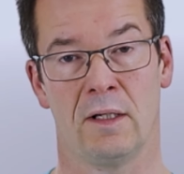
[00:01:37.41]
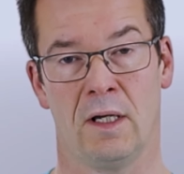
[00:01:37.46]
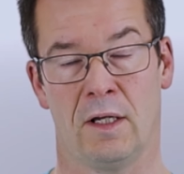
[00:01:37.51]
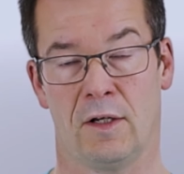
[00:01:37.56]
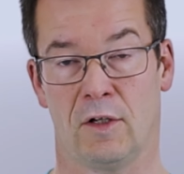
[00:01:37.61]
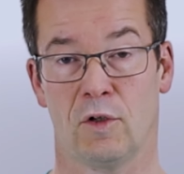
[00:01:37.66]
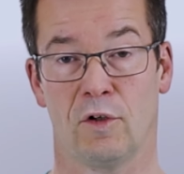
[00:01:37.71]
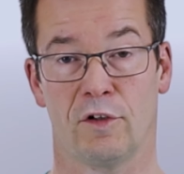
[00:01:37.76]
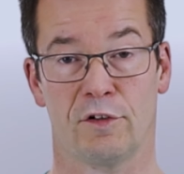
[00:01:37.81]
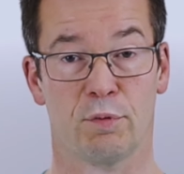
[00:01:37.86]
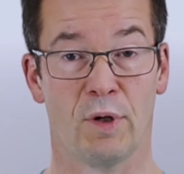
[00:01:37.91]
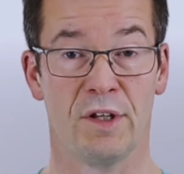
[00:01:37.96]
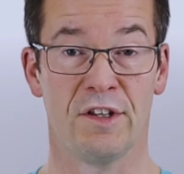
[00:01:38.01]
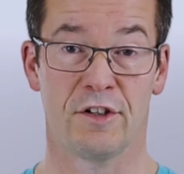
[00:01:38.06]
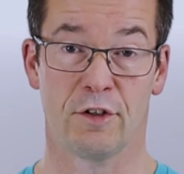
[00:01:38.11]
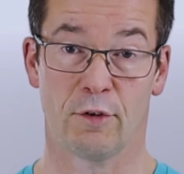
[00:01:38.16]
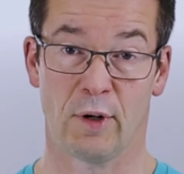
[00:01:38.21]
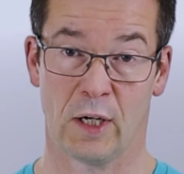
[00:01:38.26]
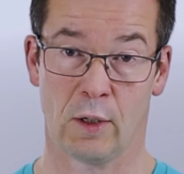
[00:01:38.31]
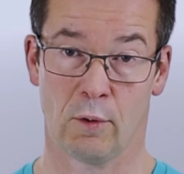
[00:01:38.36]
And of course,
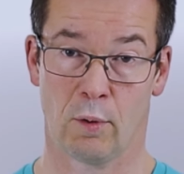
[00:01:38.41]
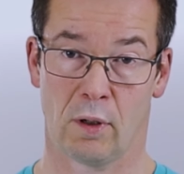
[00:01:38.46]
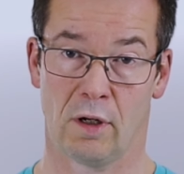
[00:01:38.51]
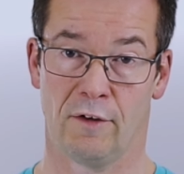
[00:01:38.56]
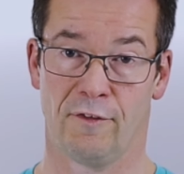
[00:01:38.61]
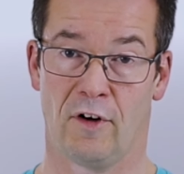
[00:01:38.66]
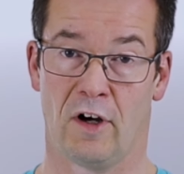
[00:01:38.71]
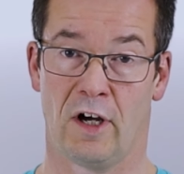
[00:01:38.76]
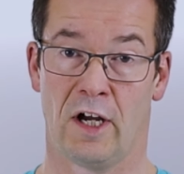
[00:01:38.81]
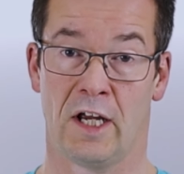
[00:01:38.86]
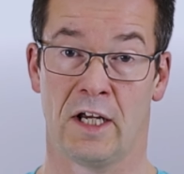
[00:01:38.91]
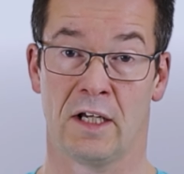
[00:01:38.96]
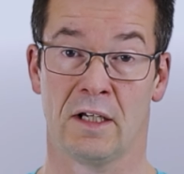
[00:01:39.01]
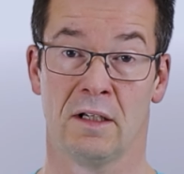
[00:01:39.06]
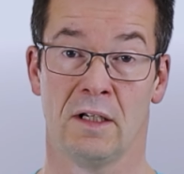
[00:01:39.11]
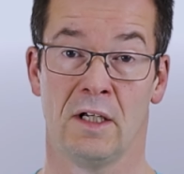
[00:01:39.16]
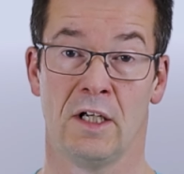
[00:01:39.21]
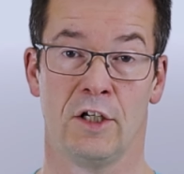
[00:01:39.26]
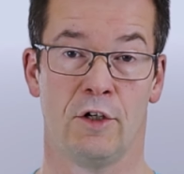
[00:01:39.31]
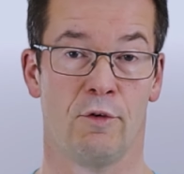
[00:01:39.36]
once you're in qualifying,
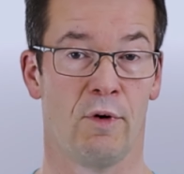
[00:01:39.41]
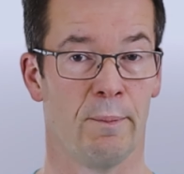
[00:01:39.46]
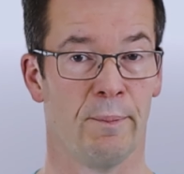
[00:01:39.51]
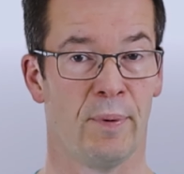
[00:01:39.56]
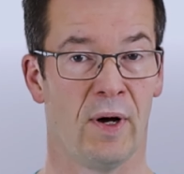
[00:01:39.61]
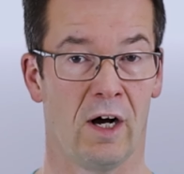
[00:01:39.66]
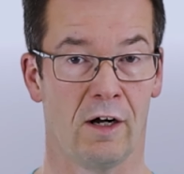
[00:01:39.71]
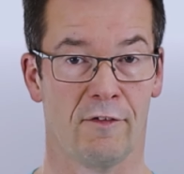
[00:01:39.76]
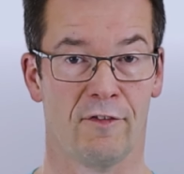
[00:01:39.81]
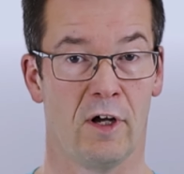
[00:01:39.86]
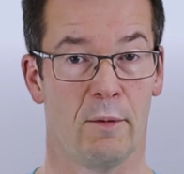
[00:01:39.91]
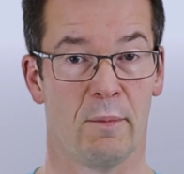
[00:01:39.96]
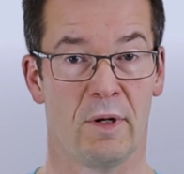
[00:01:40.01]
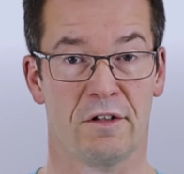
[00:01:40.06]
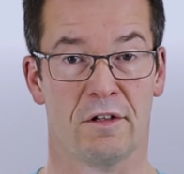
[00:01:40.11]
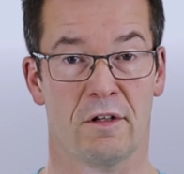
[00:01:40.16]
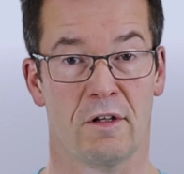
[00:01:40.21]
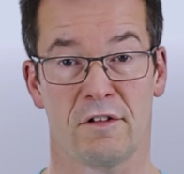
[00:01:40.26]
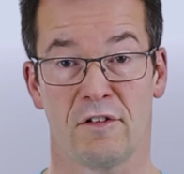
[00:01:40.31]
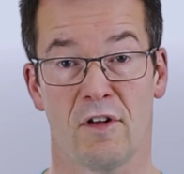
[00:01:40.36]
you're in parc fermé,
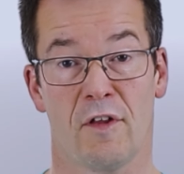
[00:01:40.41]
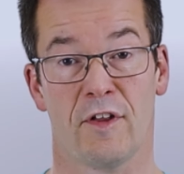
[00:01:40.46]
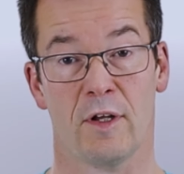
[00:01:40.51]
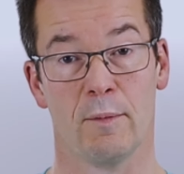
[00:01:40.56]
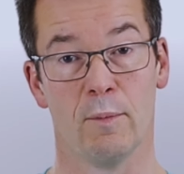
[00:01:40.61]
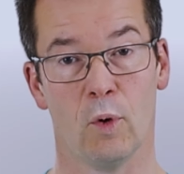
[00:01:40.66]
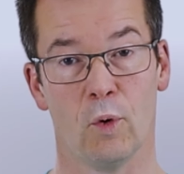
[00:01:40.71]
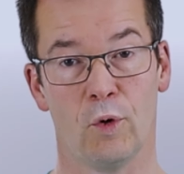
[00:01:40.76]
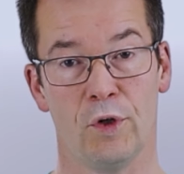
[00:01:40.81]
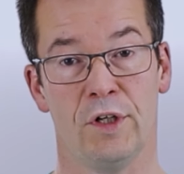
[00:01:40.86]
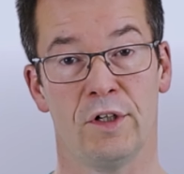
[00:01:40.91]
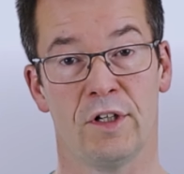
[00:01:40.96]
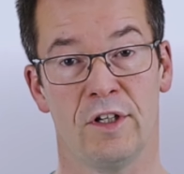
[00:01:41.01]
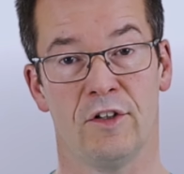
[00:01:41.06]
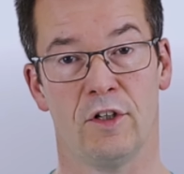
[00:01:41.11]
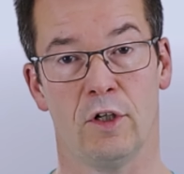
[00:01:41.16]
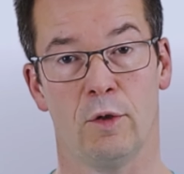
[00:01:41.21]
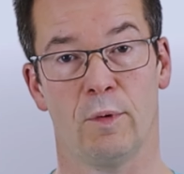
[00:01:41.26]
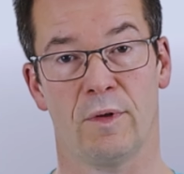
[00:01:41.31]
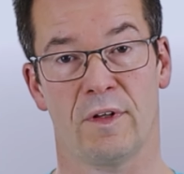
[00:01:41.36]
so there's nothing more you can
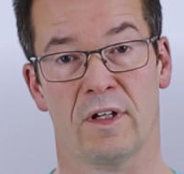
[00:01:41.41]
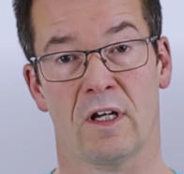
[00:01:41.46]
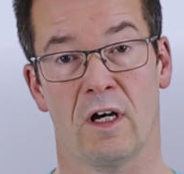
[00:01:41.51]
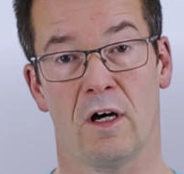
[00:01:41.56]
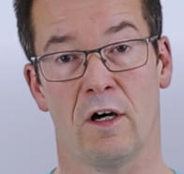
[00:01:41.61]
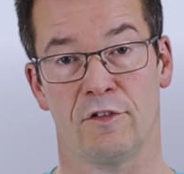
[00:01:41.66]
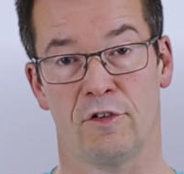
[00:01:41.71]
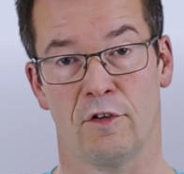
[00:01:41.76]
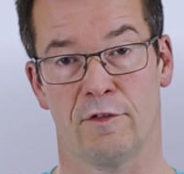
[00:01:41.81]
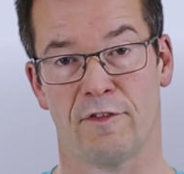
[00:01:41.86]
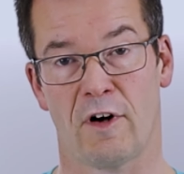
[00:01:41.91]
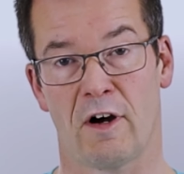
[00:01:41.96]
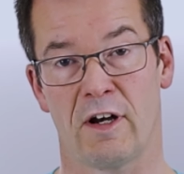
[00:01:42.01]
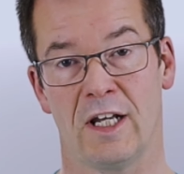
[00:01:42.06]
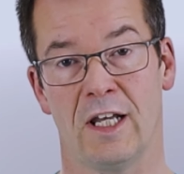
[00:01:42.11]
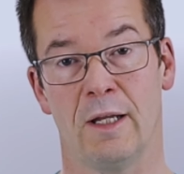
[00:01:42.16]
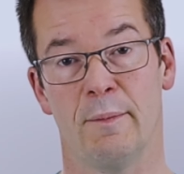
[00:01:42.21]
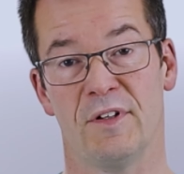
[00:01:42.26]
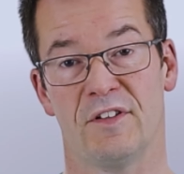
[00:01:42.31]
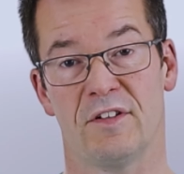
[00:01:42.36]
do with the cars. You're very
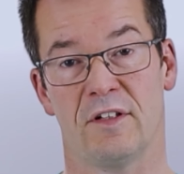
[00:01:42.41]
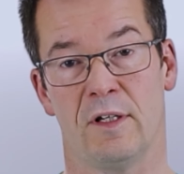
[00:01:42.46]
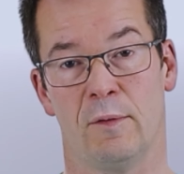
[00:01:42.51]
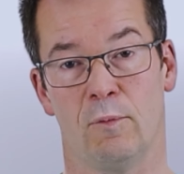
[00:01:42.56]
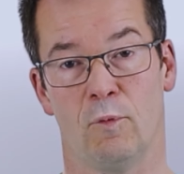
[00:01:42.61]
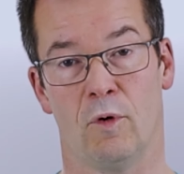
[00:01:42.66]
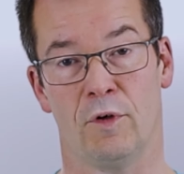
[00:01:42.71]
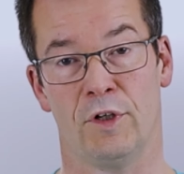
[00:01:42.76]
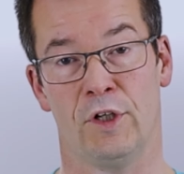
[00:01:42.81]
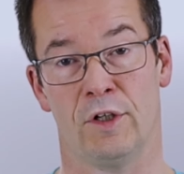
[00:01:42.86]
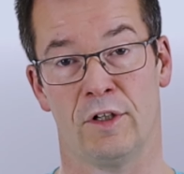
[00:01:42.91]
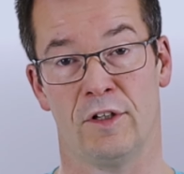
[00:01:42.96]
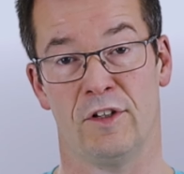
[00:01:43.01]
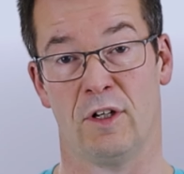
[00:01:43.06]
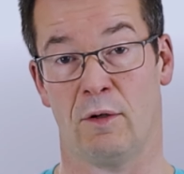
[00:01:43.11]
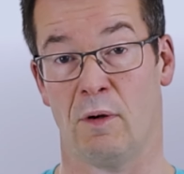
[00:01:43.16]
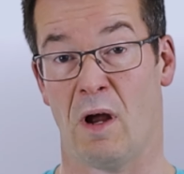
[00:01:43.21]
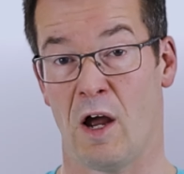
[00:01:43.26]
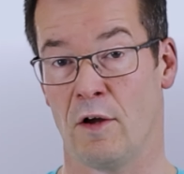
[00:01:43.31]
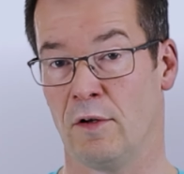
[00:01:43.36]
limited in what you can
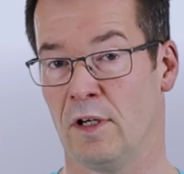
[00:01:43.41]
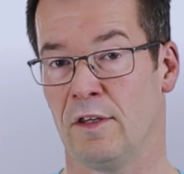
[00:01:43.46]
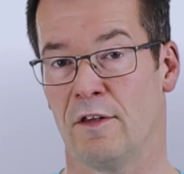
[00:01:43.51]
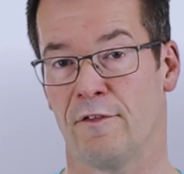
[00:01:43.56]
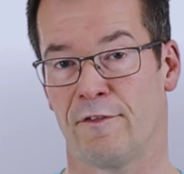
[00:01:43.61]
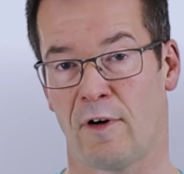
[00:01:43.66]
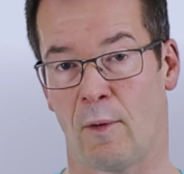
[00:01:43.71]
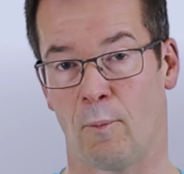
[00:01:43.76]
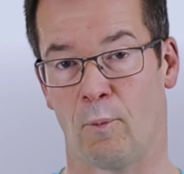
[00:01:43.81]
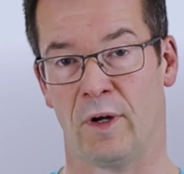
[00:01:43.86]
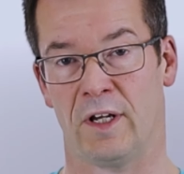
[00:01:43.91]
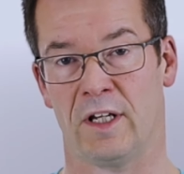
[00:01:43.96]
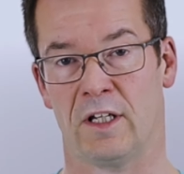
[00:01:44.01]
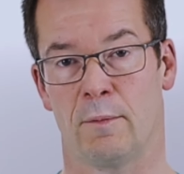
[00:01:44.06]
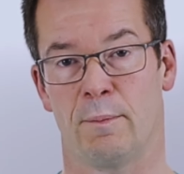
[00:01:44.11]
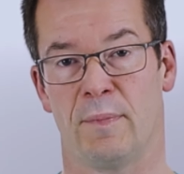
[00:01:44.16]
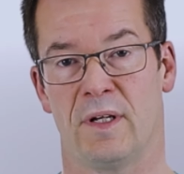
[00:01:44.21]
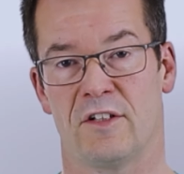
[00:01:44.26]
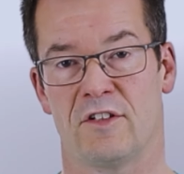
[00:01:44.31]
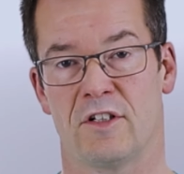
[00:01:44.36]
do. Only the front wing
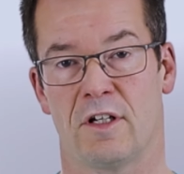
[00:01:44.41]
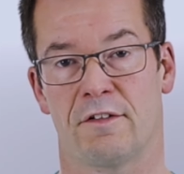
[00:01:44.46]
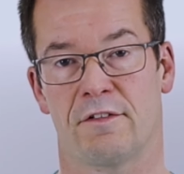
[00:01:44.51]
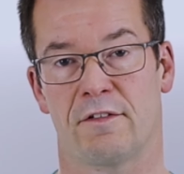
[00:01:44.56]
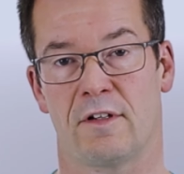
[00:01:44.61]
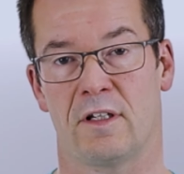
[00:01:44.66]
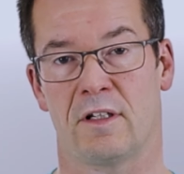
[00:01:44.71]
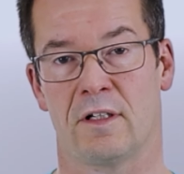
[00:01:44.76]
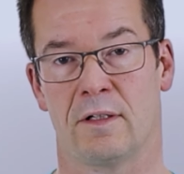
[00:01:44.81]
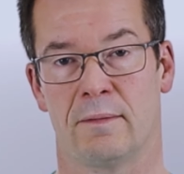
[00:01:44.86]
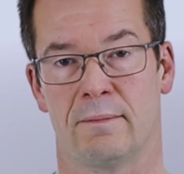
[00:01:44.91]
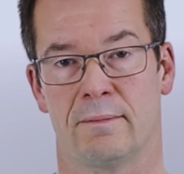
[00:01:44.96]
can be adjusted.